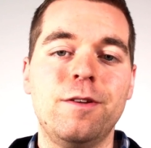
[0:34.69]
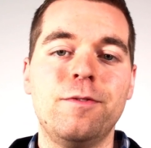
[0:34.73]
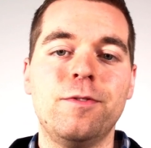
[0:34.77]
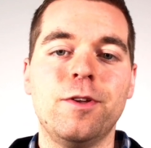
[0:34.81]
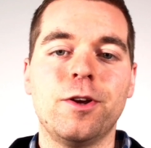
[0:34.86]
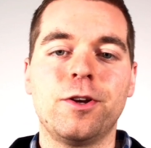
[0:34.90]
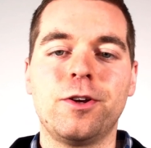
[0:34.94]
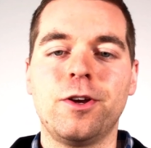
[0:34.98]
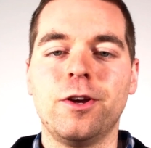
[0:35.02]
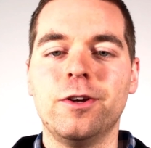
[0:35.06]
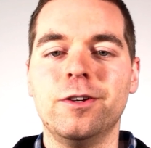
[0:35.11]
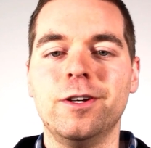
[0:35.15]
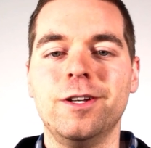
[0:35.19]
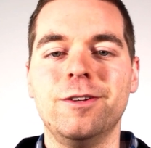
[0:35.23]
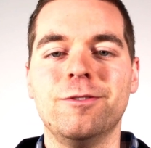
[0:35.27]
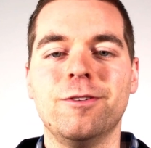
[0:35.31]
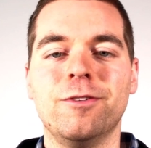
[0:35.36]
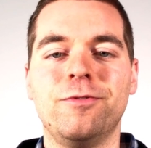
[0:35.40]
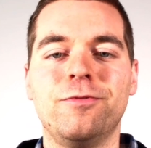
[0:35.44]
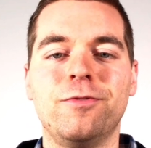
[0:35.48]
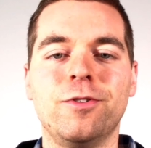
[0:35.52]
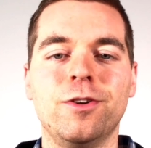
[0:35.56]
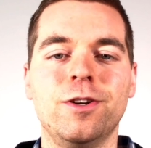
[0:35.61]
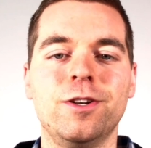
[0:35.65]
They're currently
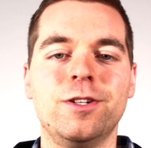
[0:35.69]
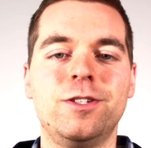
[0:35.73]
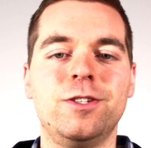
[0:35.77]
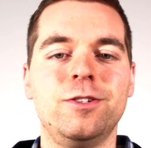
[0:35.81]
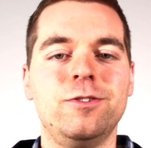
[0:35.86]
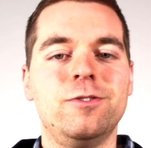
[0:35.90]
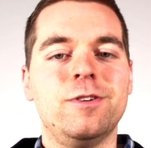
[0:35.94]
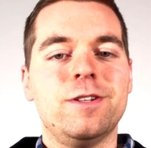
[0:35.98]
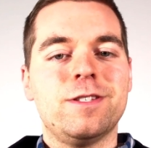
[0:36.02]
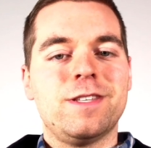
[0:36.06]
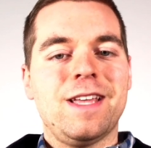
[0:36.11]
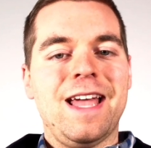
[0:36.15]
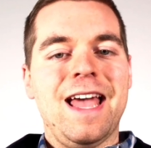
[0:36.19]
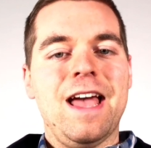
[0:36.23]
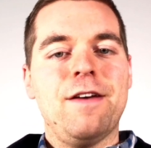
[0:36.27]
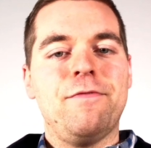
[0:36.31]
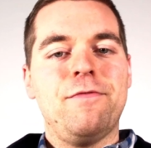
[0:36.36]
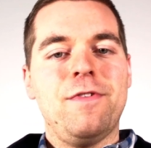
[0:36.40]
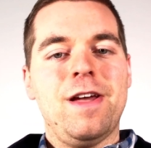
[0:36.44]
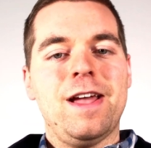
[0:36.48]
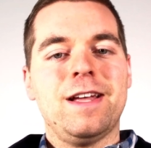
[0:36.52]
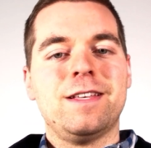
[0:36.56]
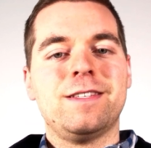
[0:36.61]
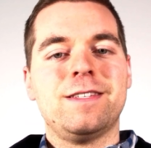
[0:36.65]
referred to as
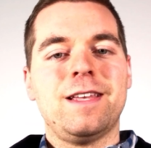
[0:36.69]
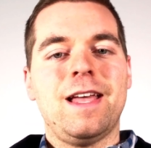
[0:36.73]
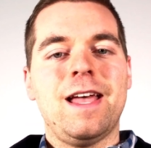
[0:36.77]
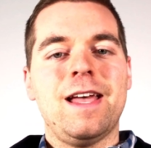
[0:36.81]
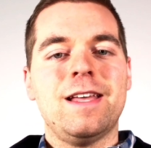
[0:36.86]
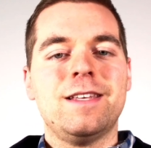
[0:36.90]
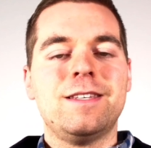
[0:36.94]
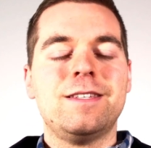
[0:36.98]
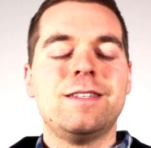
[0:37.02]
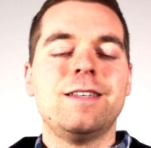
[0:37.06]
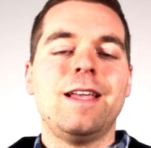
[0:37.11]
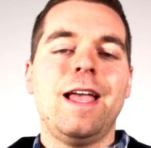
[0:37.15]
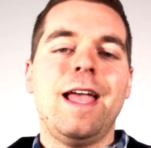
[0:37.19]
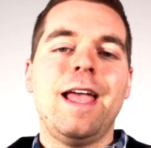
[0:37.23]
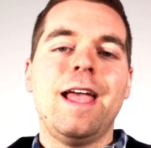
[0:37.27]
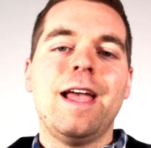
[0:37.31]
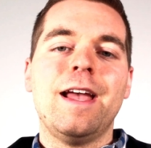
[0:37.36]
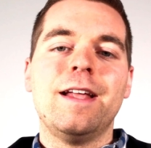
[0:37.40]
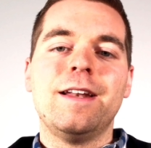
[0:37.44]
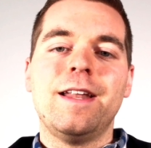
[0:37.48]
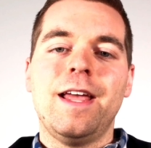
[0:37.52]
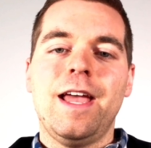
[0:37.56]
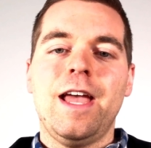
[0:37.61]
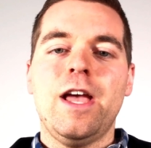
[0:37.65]
FXS
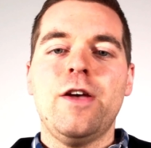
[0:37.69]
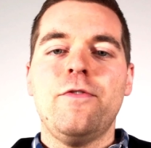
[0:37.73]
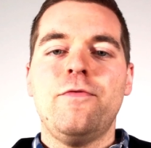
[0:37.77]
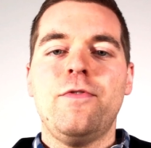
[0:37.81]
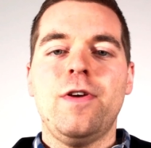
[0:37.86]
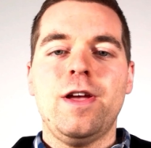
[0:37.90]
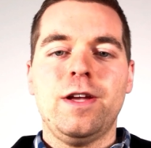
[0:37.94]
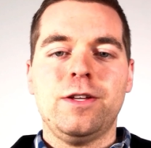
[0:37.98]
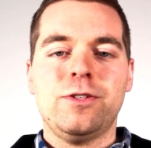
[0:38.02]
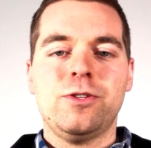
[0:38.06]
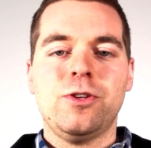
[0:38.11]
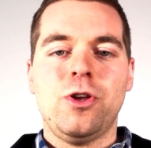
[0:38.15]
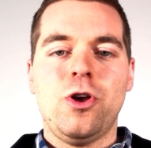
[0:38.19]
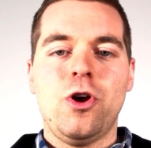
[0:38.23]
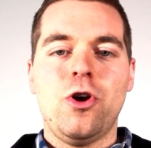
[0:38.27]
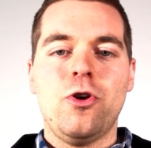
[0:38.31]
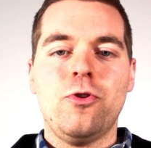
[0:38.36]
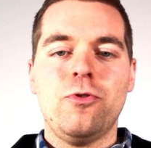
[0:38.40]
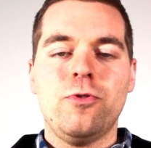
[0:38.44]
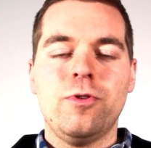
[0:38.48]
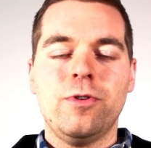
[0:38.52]
and FXO.